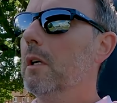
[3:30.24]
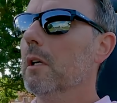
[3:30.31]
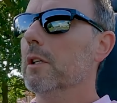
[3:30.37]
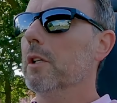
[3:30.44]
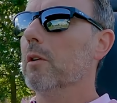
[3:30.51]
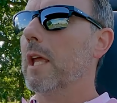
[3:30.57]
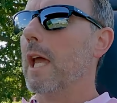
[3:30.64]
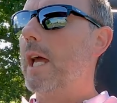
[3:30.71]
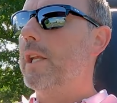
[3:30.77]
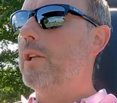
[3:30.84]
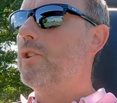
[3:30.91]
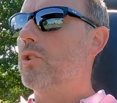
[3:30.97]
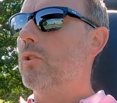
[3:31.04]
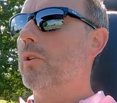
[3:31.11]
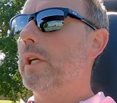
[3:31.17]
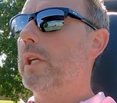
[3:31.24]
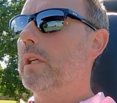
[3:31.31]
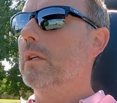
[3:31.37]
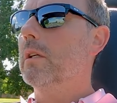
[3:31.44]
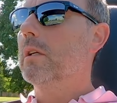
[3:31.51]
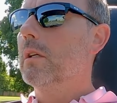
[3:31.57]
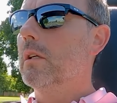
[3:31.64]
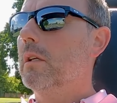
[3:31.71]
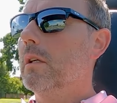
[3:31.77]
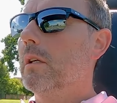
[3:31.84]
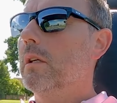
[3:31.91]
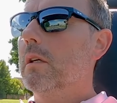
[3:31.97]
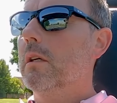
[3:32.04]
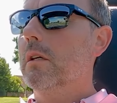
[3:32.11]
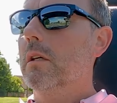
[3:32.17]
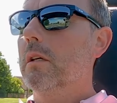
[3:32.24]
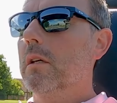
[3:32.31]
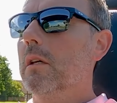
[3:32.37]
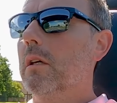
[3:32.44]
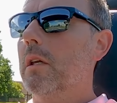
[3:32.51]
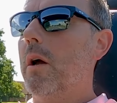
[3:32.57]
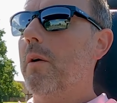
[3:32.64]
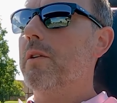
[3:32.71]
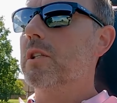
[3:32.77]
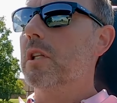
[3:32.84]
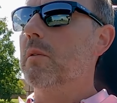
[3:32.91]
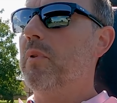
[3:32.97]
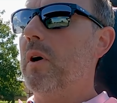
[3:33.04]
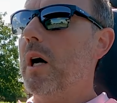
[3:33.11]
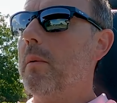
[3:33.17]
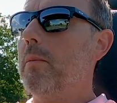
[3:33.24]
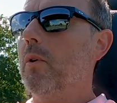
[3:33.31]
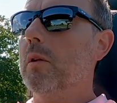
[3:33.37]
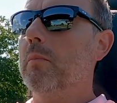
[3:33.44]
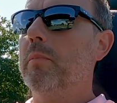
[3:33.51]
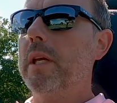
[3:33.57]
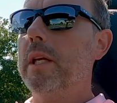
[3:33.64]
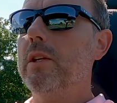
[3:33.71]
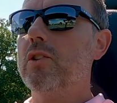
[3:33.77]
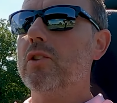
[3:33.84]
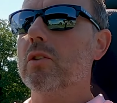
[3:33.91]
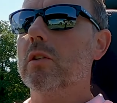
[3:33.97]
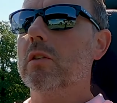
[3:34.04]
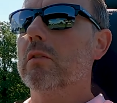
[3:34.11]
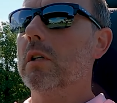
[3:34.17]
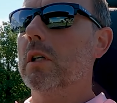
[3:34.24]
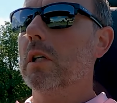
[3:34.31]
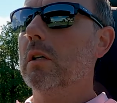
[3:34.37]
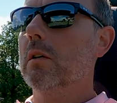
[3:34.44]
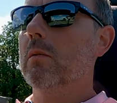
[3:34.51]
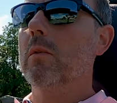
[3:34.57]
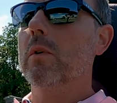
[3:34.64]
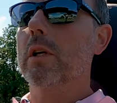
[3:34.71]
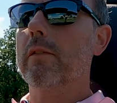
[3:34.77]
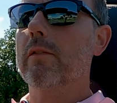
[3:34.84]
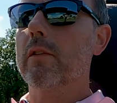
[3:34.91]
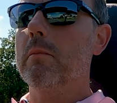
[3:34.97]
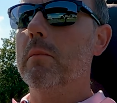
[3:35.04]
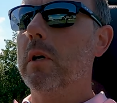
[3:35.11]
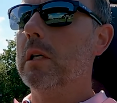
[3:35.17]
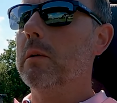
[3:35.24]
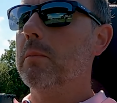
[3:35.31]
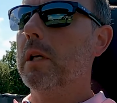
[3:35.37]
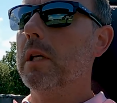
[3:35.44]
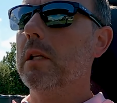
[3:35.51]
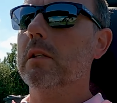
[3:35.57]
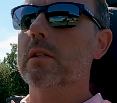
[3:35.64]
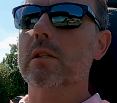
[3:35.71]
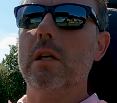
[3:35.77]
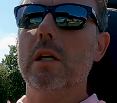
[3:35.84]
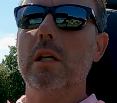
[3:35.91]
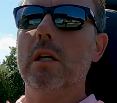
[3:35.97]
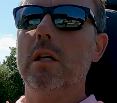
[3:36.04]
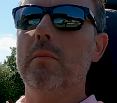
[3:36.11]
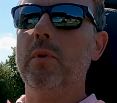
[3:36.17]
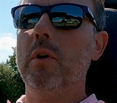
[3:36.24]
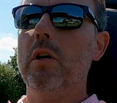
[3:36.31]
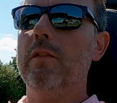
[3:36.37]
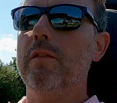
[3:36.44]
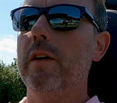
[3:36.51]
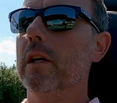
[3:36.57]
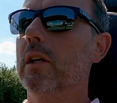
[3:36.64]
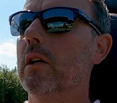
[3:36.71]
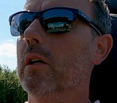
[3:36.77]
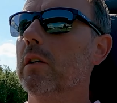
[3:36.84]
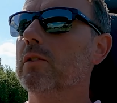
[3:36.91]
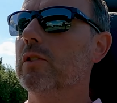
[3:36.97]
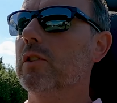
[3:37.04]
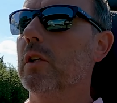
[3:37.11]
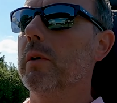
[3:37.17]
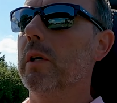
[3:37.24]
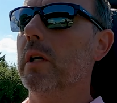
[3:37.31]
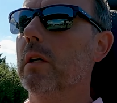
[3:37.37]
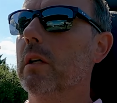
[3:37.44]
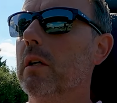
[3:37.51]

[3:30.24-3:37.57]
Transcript: and you can enjoy going to the pub or the beach or whatever it might be, there's a perfect car to do it.